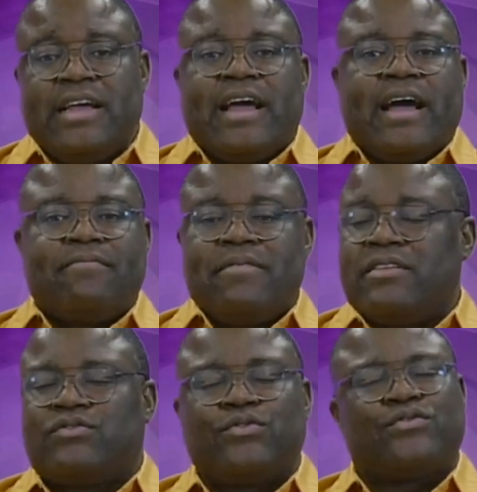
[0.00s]
I
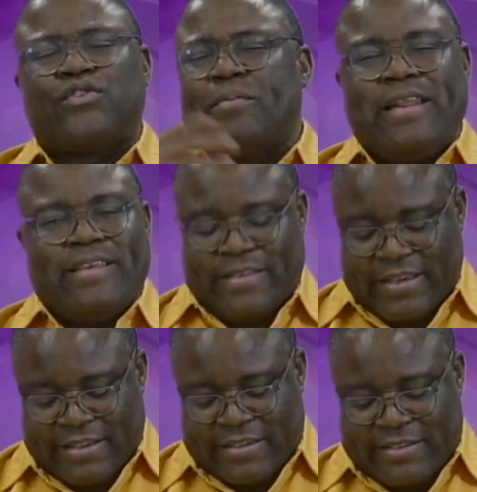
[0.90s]
mean, so many
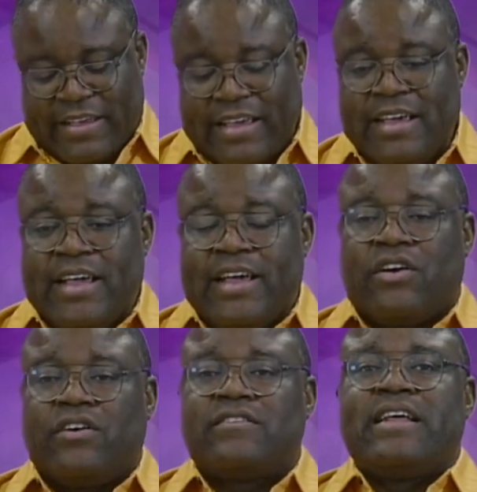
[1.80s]
things. He's the
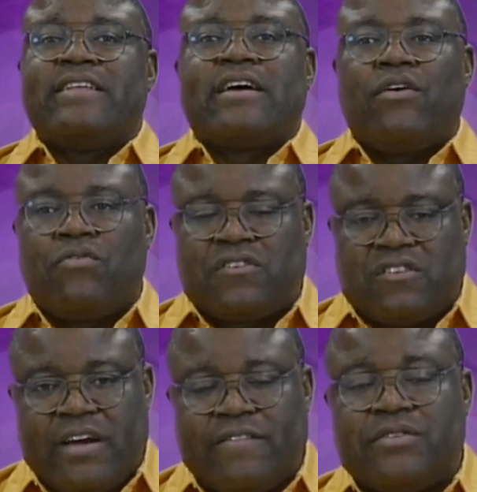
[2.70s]
continental
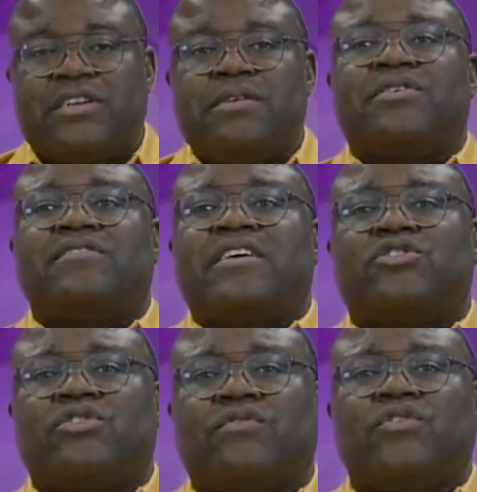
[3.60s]
overseer of the Redeemed Christian
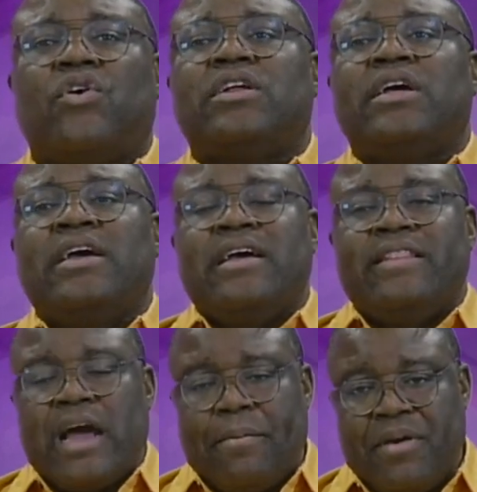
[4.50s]
Church of God,
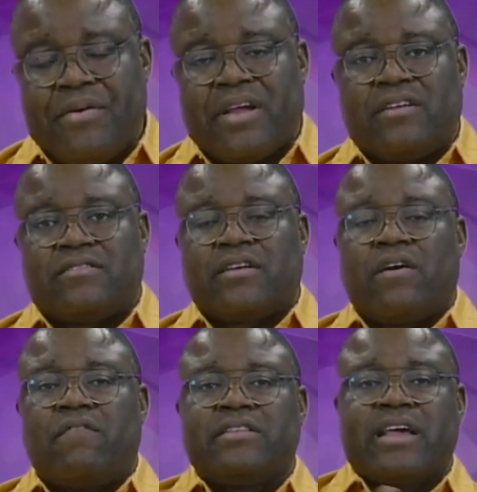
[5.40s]
the Americas. They
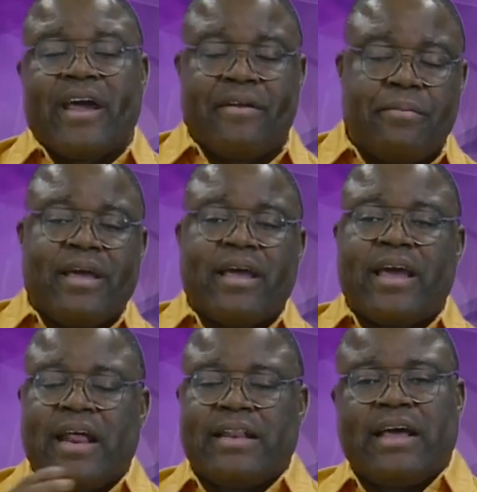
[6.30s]
cover the Caribbean,
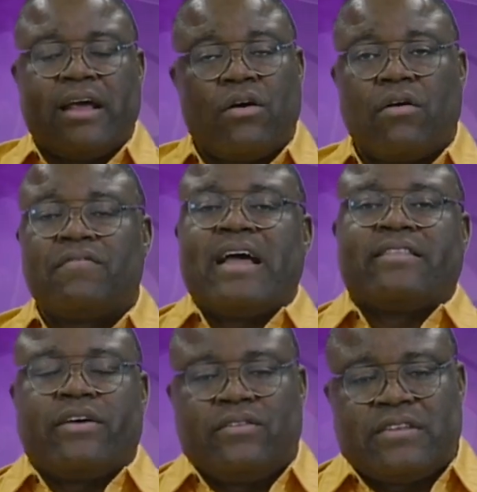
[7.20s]
Canada, and all of
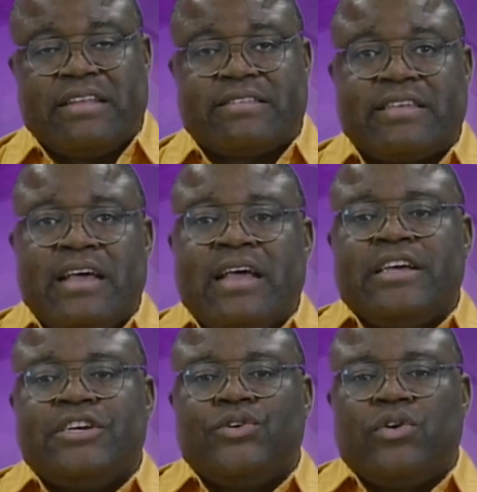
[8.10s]
that continent.
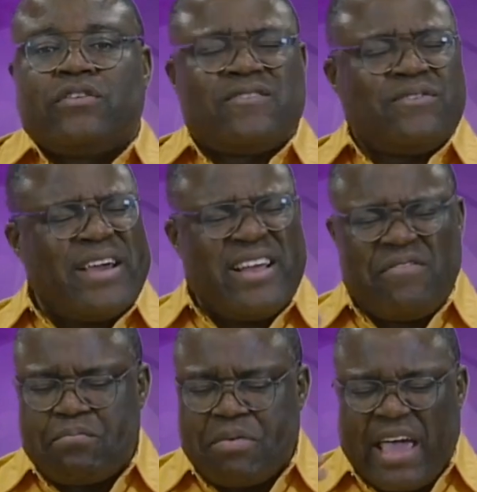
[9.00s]
You know, it's a very
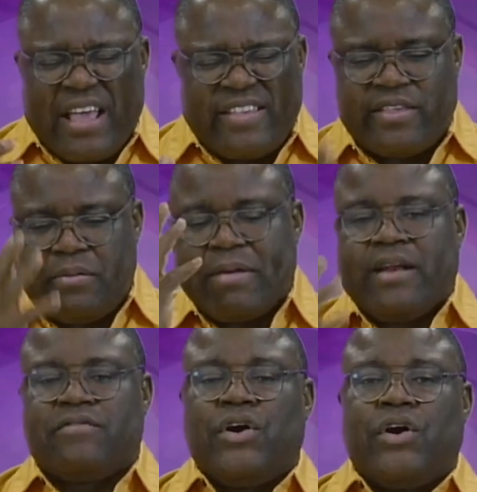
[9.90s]
busy man
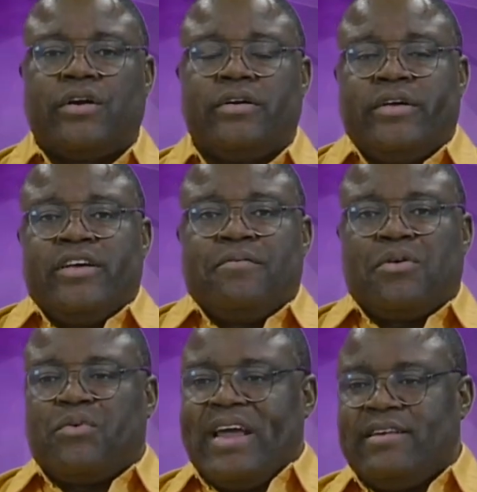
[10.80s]
of God. But
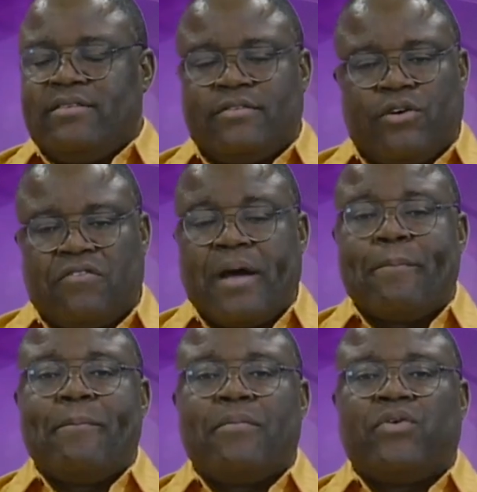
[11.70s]
when one of
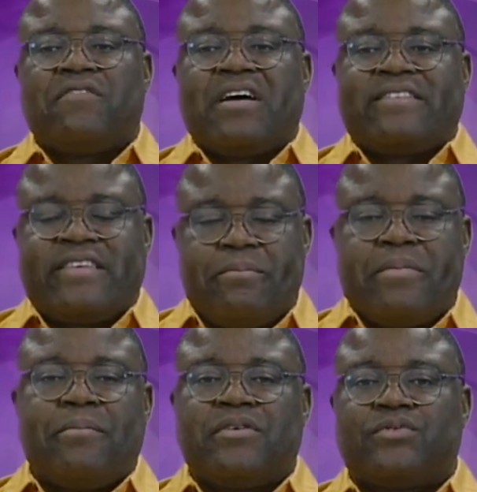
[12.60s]
our team
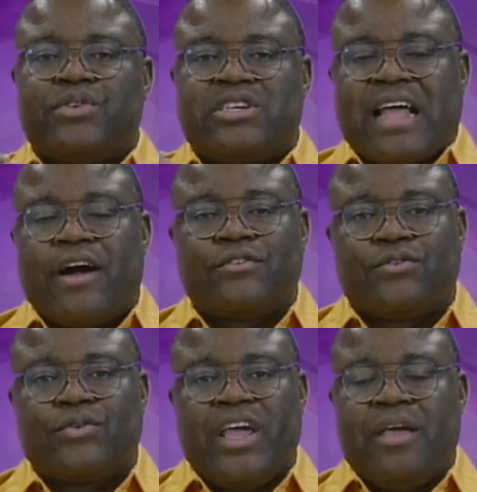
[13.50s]
members reached out
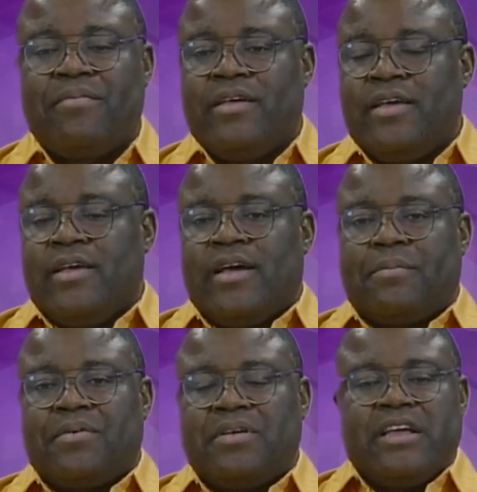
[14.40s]
to him,
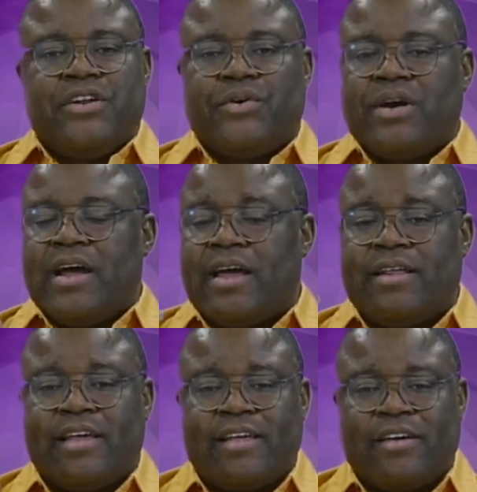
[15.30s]
you know, and
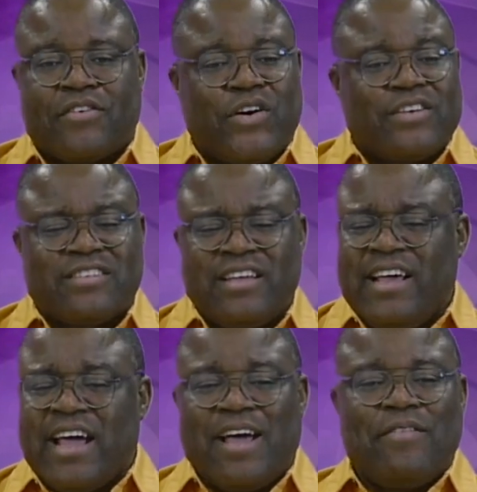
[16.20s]
of course,
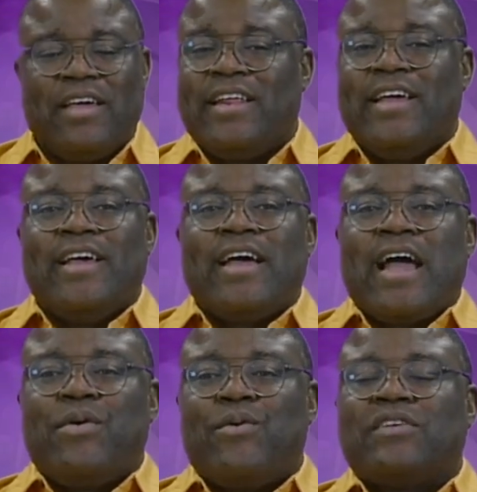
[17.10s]
I mean,
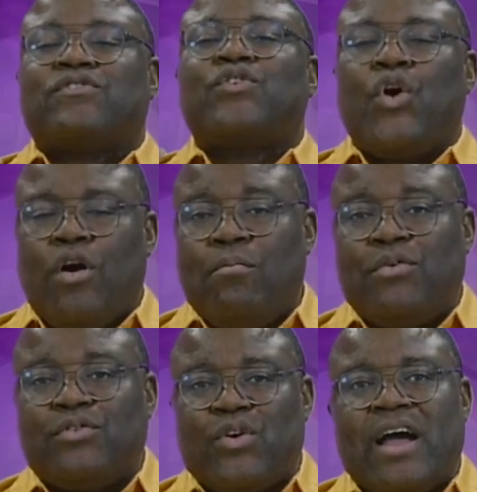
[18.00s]
we were so
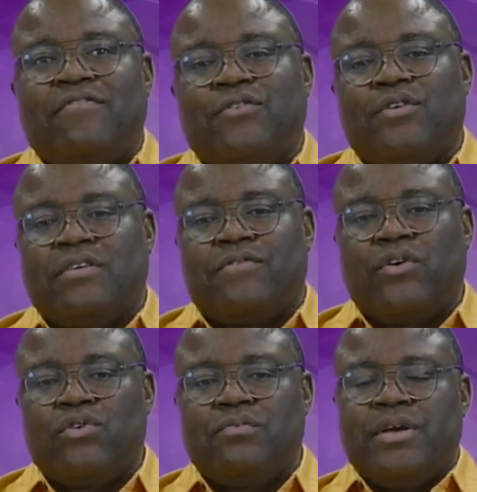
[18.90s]
humbled to have you on the
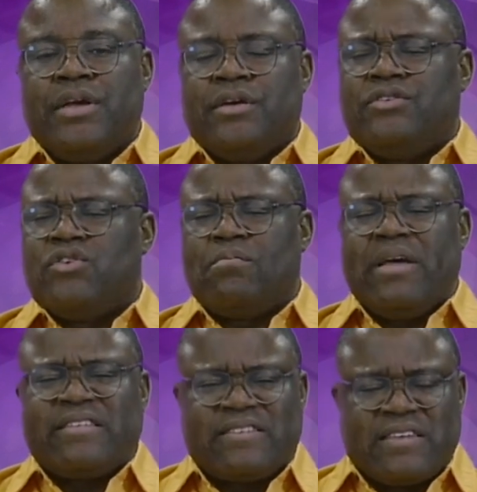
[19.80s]
forum. Your
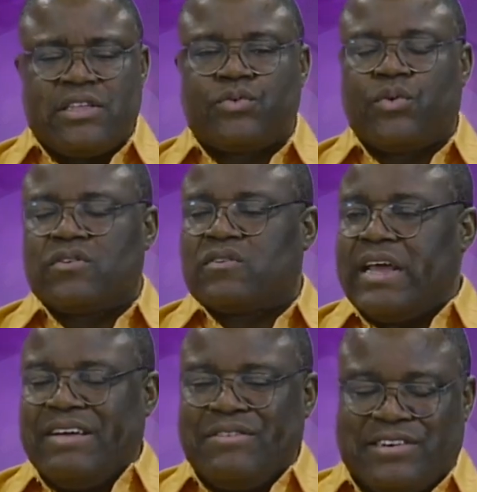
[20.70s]
message was
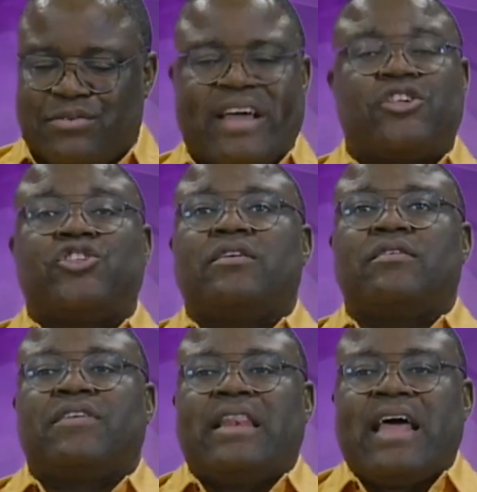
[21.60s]
a redirection
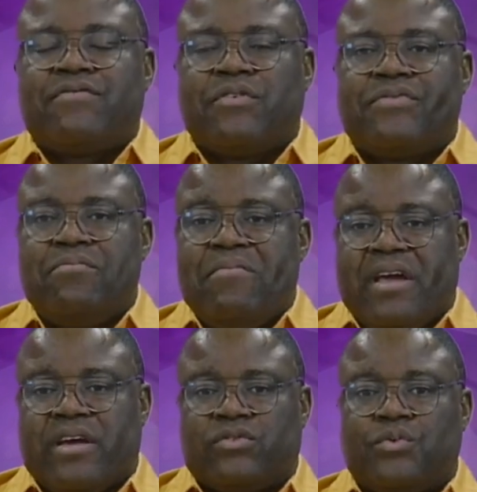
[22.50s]
for the life of filmmakers.